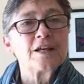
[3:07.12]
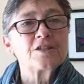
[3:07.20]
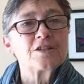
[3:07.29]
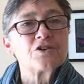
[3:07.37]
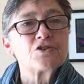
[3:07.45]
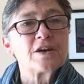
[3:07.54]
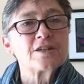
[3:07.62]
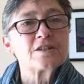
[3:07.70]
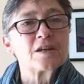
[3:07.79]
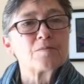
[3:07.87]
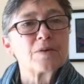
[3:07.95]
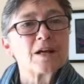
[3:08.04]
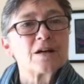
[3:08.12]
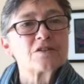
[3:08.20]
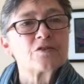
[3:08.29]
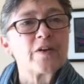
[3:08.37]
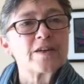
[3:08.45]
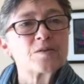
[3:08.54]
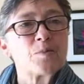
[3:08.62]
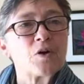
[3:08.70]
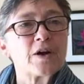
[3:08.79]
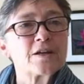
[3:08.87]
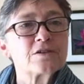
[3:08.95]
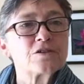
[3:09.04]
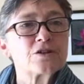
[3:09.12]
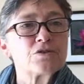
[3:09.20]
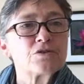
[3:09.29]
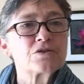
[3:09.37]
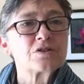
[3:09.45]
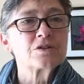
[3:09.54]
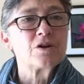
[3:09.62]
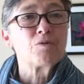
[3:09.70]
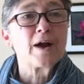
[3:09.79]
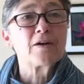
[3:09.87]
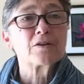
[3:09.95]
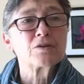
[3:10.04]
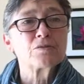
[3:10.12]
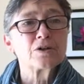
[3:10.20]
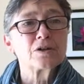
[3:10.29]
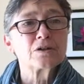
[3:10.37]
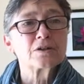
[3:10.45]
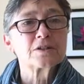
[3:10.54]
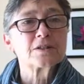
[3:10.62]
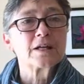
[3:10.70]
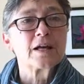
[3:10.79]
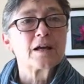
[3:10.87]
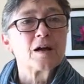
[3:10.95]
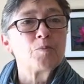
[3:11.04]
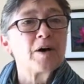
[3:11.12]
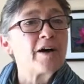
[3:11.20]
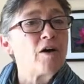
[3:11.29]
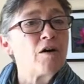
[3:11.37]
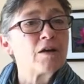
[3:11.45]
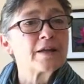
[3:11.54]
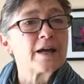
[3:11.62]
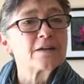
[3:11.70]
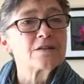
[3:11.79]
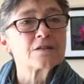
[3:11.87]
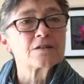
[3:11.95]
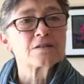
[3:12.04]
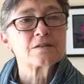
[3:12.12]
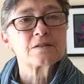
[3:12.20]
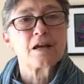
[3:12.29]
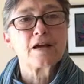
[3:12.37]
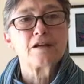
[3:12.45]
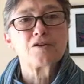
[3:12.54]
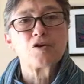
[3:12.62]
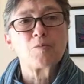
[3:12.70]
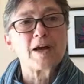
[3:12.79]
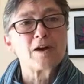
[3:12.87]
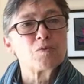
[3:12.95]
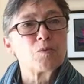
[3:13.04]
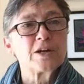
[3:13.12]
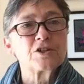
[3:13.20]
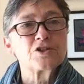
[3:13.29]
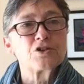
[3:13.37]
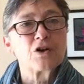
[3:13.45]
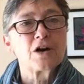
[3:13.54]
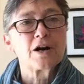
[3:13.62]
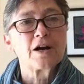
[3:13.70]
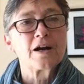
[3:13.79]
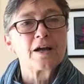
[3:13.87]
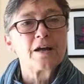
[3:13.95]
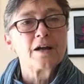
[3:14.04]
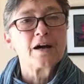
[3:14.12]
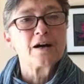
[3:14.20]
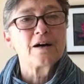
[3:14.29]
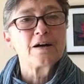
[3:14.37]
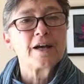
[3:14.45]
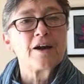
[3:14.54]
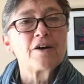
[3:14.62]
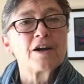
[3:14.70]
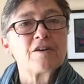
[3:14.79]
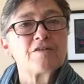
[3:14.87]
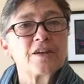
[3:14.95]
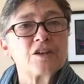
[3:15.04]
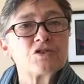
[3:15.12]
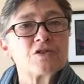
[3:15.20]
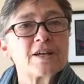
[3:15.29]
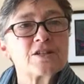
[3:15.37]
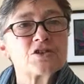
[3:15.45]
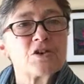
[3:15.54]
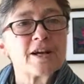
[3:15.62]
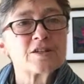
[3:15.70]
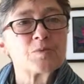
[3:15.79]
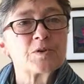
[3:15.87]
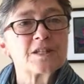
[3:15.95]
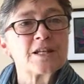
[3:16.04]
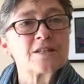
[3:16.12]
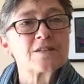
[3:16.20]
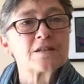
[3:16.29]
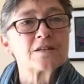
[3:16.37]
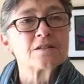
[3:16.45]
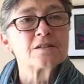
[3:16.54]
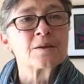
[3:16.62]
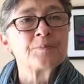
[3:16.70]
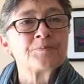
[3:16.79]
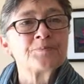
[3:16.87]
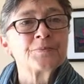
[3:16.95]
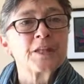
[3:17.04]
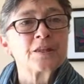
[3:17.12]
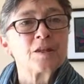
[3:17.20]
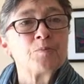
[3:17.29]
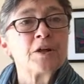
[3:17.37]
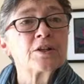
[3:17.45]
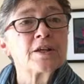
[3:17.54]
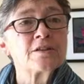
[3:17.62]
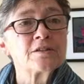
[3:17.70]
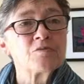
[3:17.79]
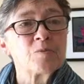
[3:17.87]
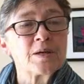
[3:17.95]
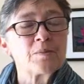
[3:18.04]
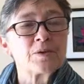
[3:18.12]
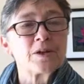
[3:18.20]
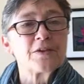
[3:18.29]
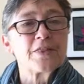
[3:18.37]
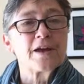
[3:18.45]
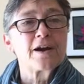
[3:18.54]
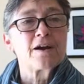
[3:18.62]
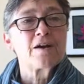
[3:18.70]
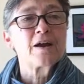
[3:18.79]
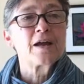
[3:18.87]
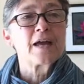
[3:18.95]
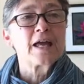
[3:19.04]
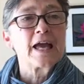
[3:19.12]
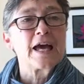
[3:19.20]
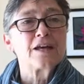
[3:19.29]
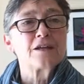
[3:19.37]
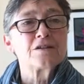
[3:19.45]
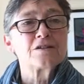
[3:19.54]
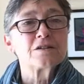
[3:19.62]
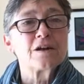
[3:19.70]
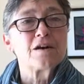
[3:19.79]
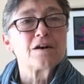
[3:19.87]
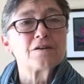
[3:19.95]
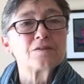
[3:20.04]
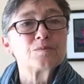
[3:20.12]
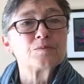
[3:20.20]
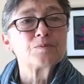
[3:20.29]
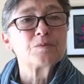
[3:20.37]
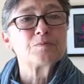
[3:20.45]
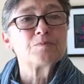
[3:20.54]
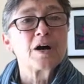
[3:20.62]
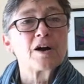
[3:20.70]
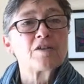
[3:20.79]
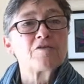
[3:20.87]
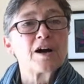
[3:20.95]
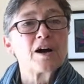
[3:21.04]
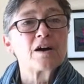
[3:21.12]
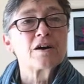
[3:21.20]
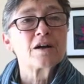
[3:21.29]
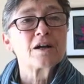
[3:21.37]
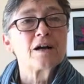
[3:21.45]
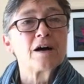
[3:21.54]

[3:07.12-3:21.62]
It's interesting because Facebook is used around the world by all ages, and no matter what your area of interest or expertise is, the millions of people are there, and part of our